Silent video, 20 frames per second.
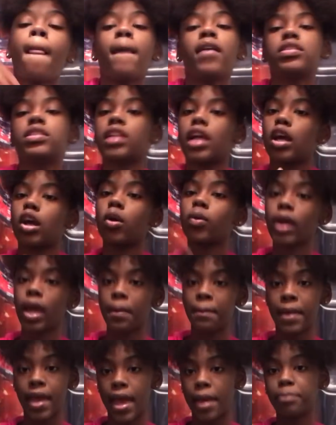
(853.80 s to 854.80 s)
She's like, okay,
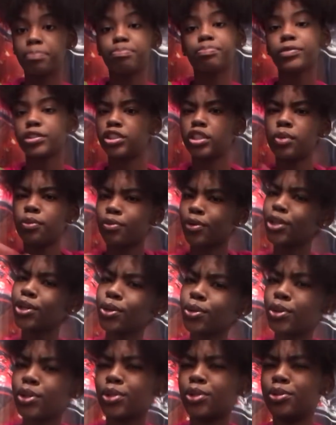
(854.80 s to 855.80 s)
bet. She real
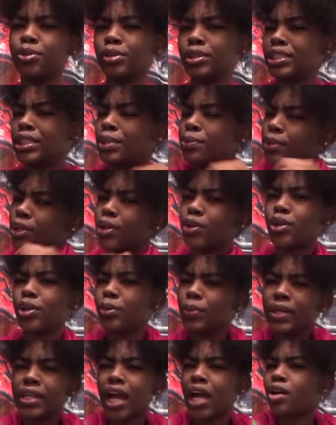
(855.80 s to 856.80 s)
cool.
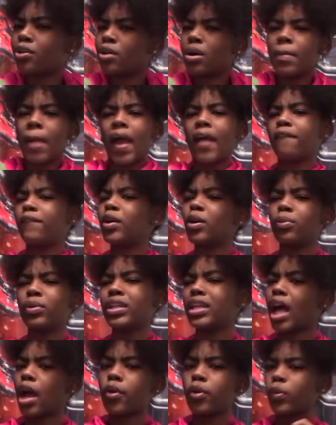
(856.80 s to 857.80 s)
We not going back and forth. We
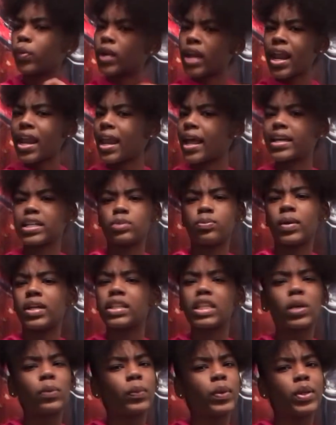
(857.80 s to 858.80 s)
not doing none of that, because one
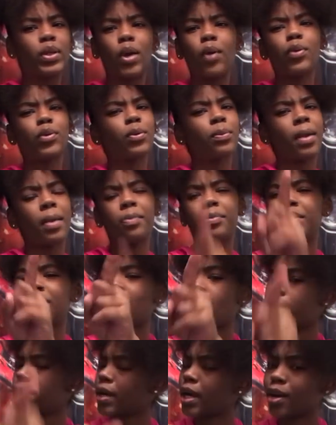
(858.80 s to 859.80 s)
thing we don't do, baby, we
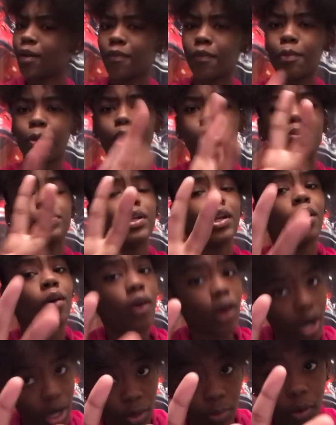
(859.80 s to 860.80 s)
don't fight over boys. We don't
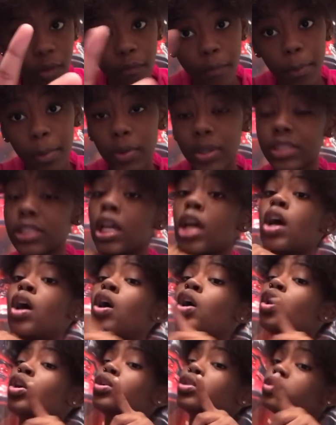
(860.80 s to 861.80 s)
argue over boys.
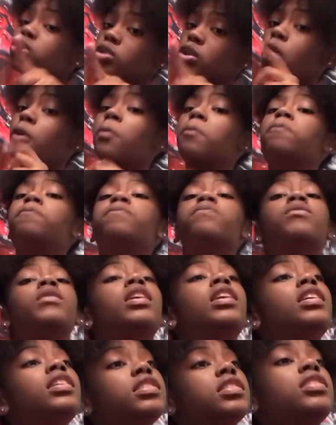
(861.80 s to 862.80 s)
So
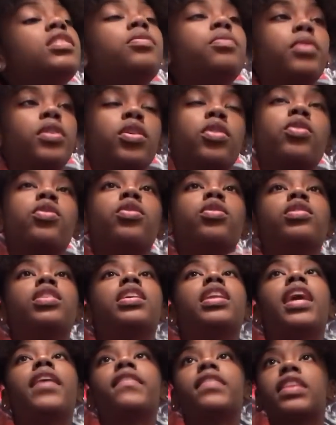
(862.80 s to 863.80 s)
she real cool
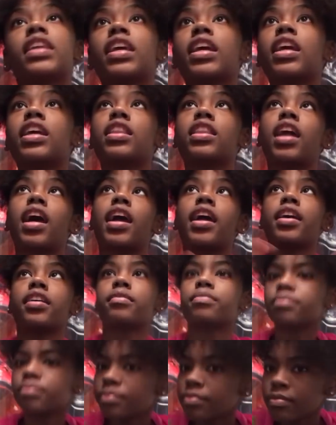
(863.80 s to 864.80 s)
and everything. Like,
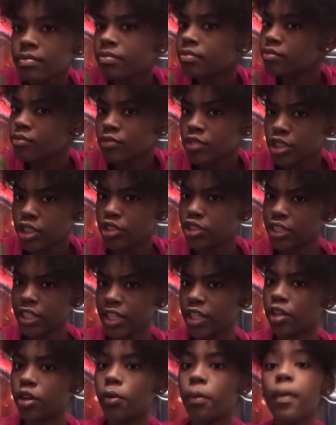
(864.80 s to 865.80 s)
she
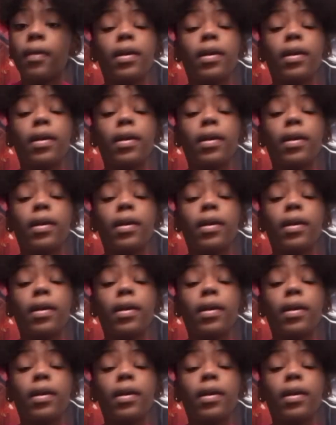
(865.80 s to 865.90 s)
chill.